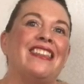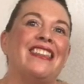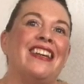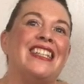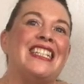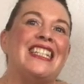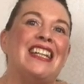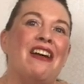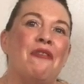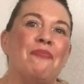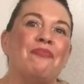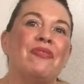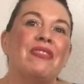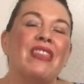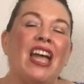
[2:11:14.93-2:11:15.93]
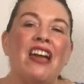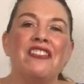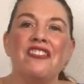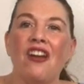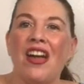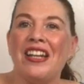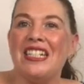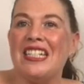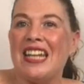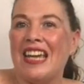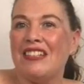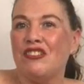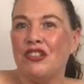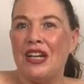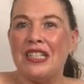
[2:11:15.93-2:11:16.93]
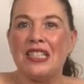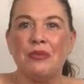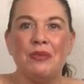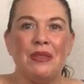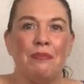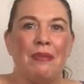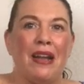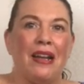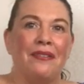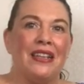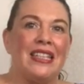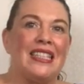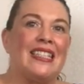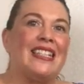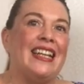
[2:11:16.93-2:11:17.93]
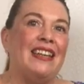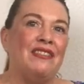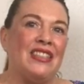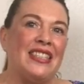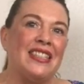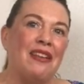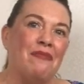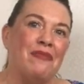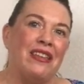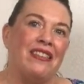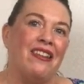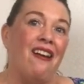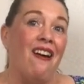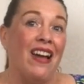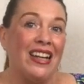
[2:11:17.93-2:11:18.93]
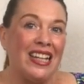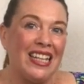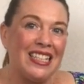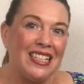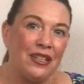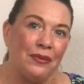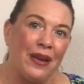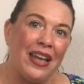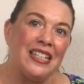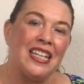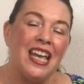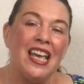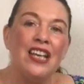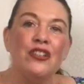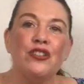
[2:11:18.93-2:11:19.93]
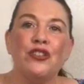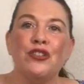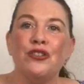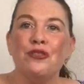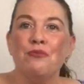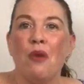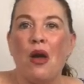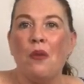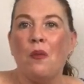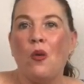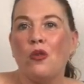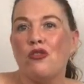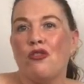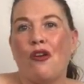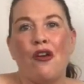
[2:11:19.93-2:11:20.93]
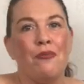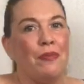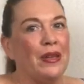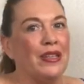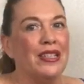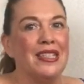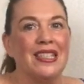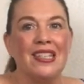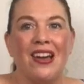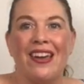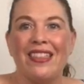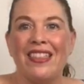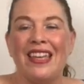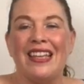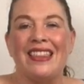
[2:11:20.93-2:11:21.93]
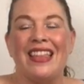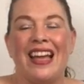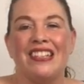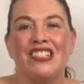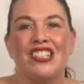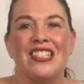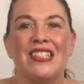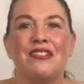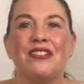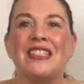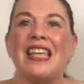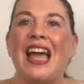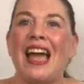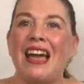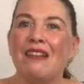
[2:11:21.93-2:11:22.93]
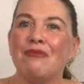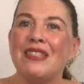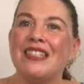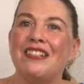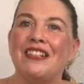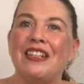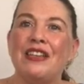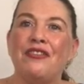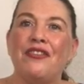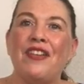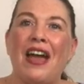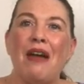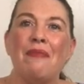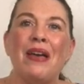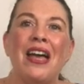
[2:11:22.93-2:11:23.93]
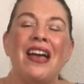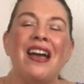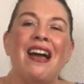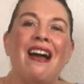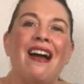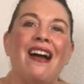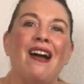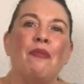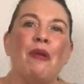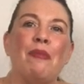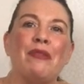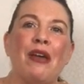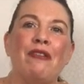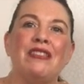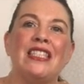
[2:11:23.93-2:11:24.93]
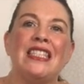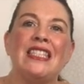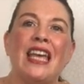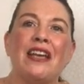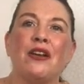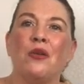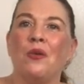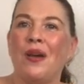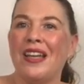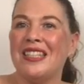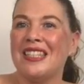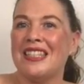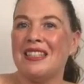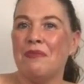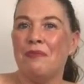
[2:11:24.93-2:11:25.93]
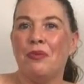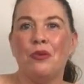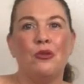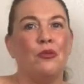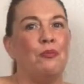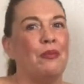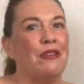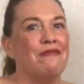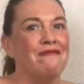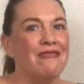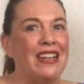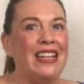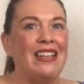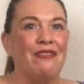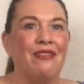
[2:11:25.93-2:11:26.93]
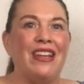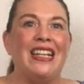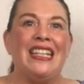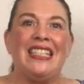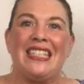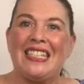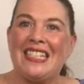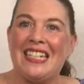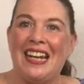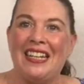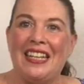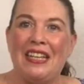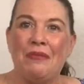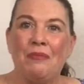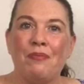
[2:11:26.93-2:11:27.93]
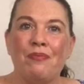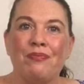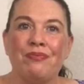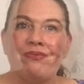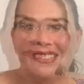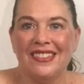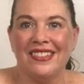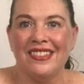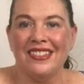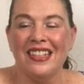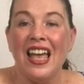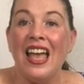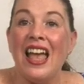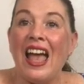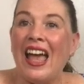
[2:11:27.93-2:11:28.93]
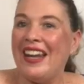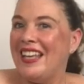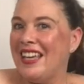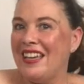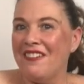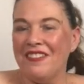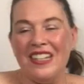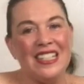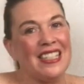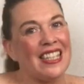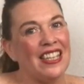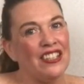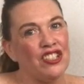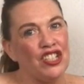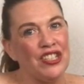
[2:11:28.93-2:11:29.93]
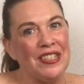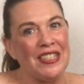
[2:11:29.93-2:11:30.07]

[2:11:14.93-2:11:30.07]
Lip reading: that a night and day dress with a bellowing sleeve is something that I need to add to my wardrobe, because I think that just looks absolutely fab. I'm going to say quite simple, but really, really stunning. And here is Kitchen